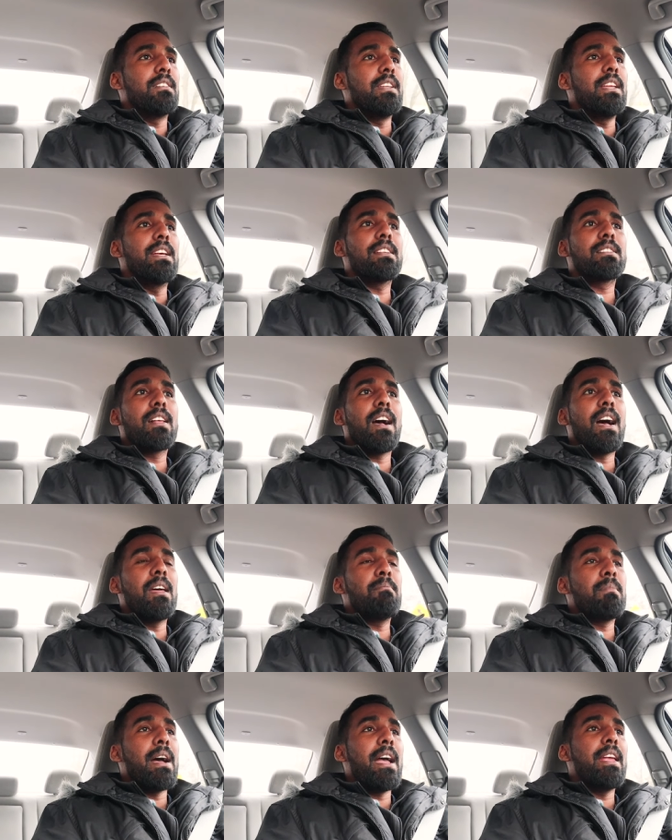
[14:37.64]
Days
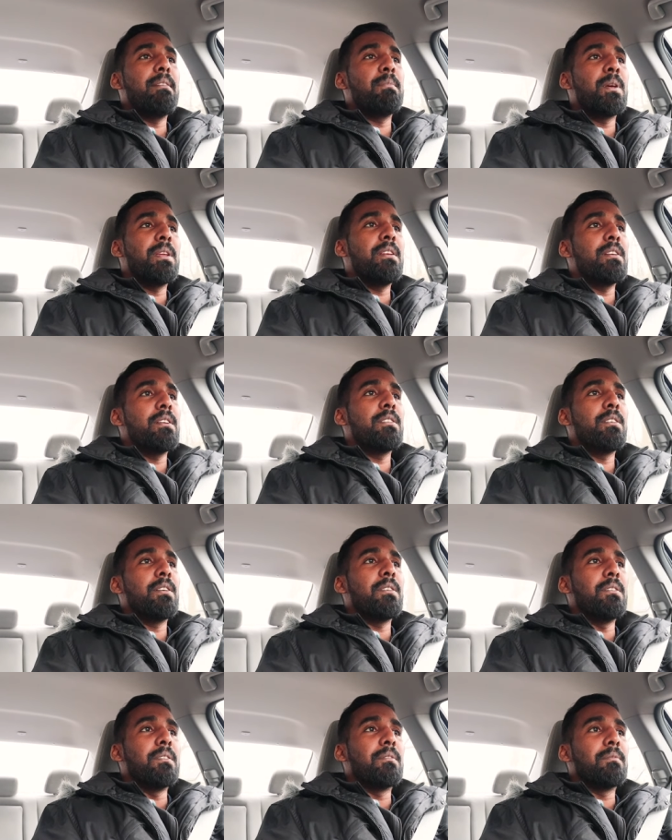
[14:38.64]
gone by, him no hear
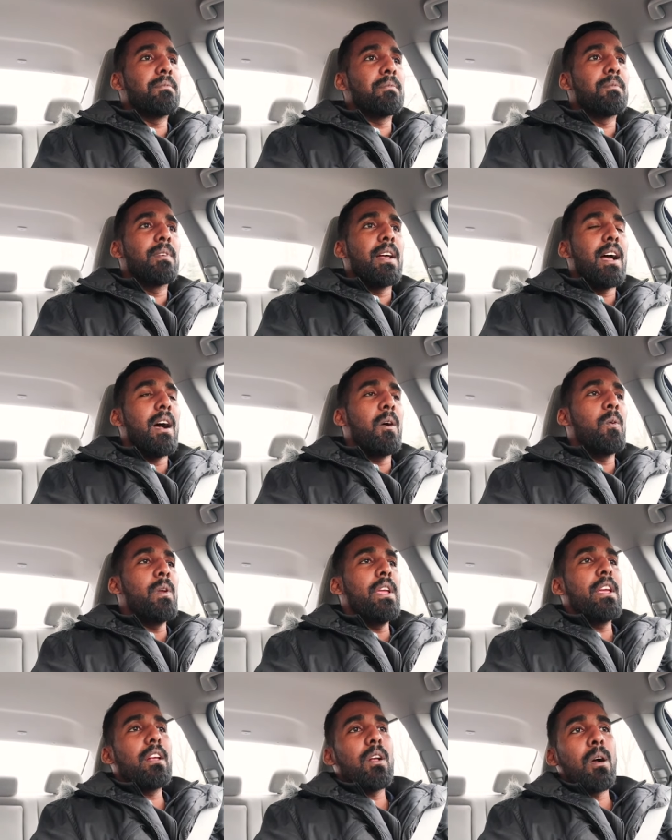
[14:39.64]
nothing. A
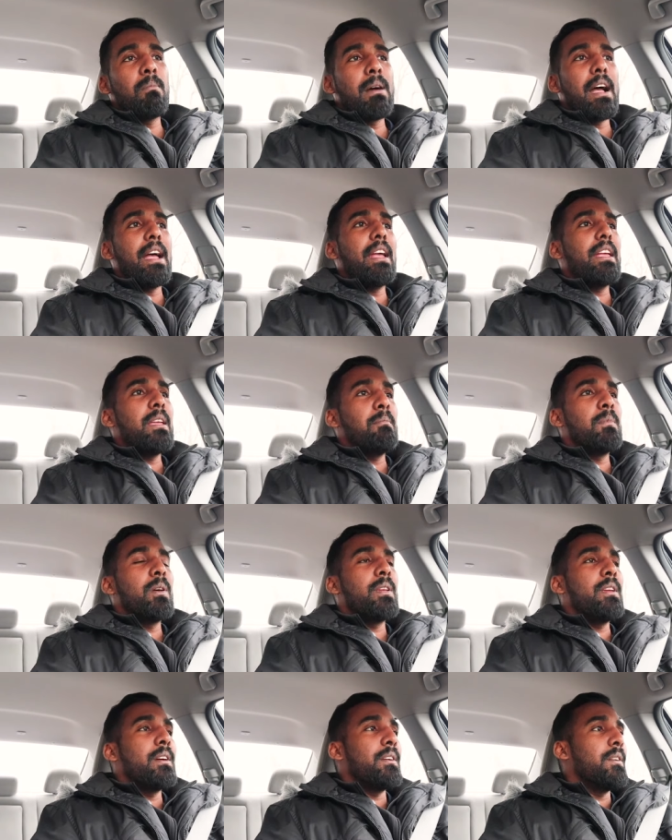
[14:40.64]
week go by, him no
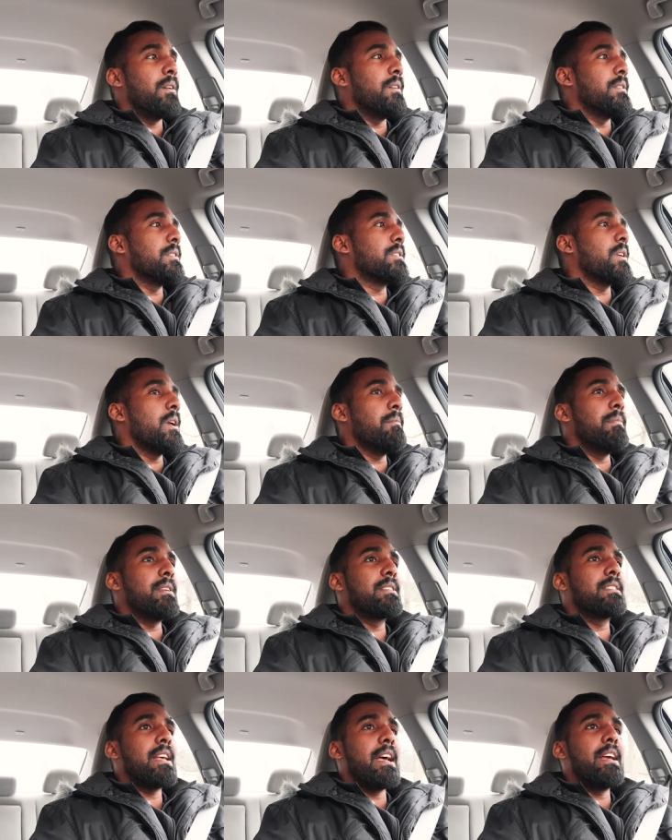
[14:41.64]
hear nothing. So him
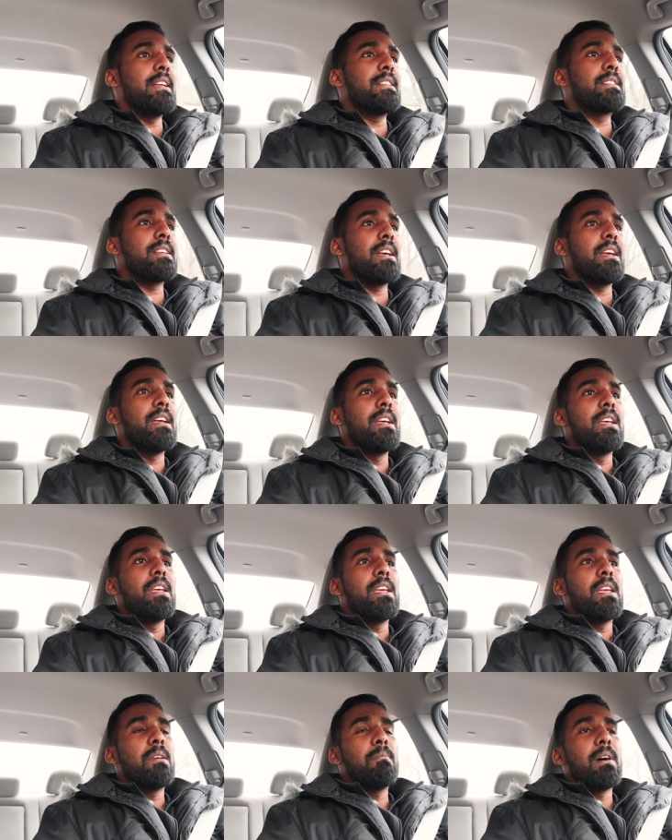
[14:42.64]
decide say,
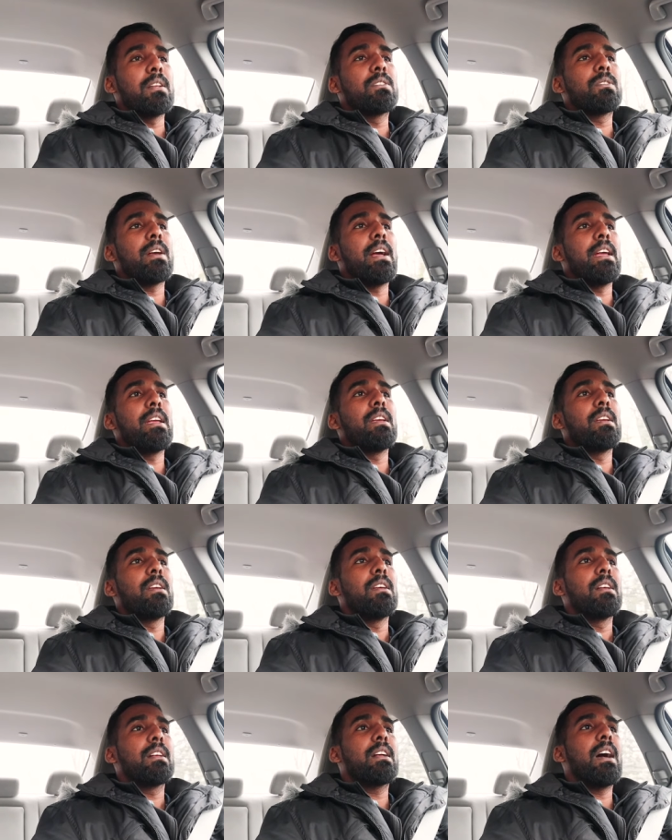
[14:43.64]
him a try
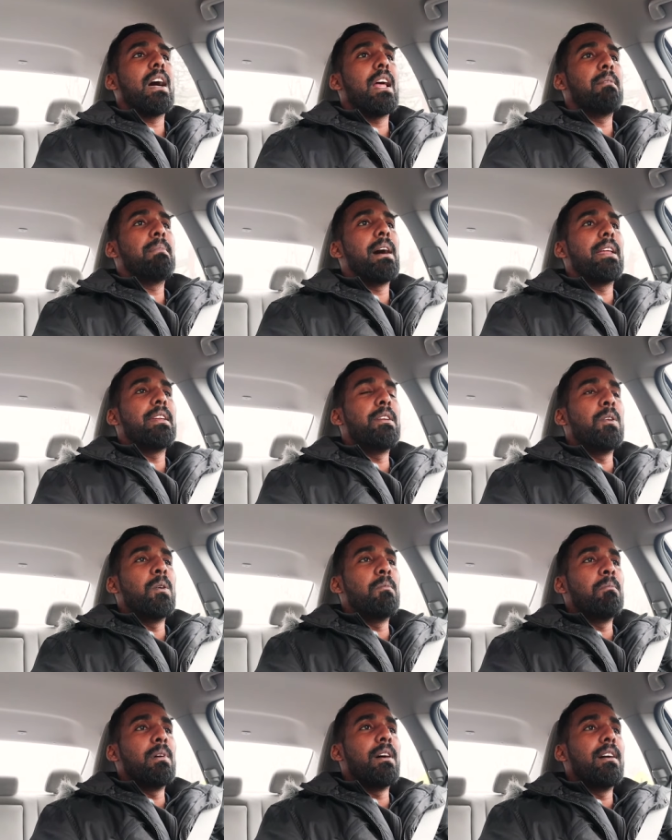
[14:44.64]
call back the
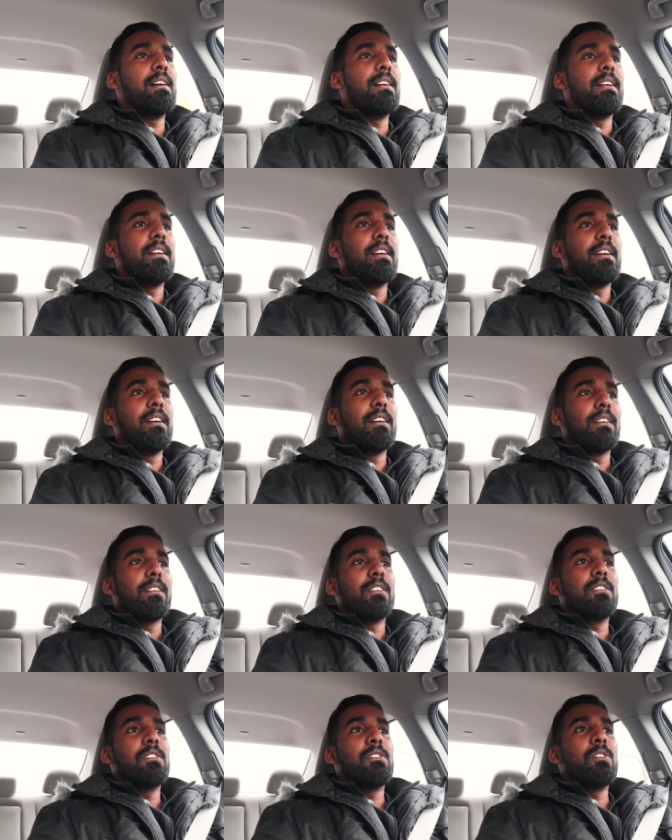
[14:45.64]
number.
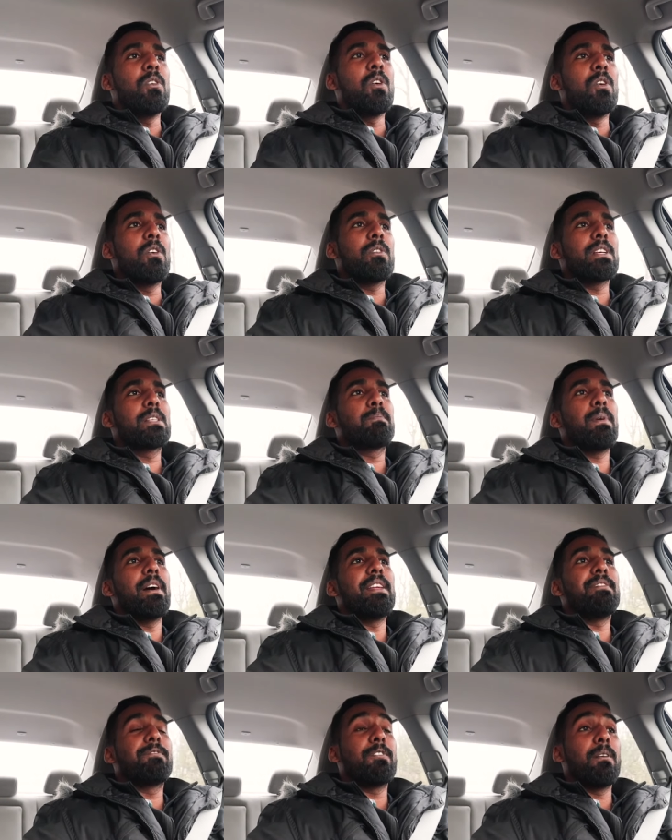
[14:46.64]
No
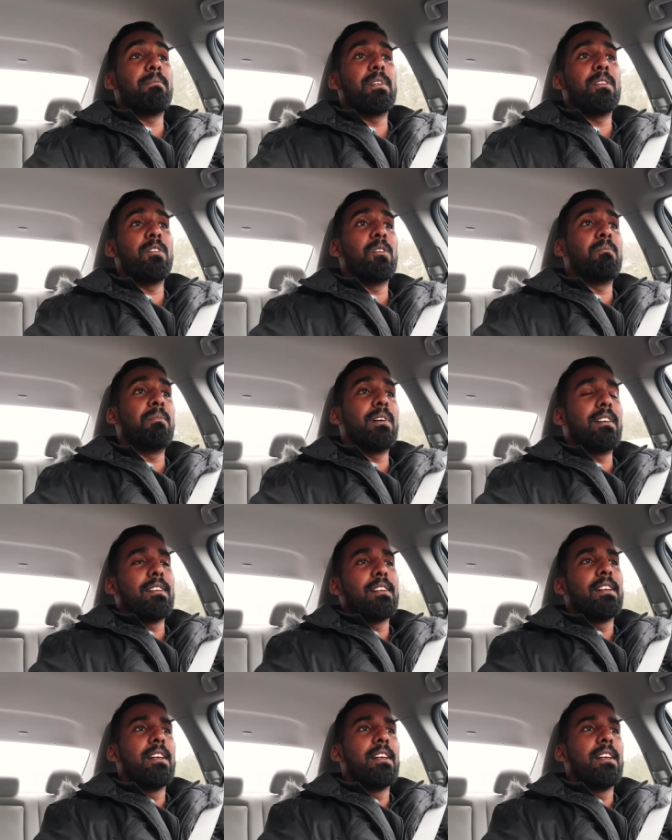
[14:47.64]
response from the number.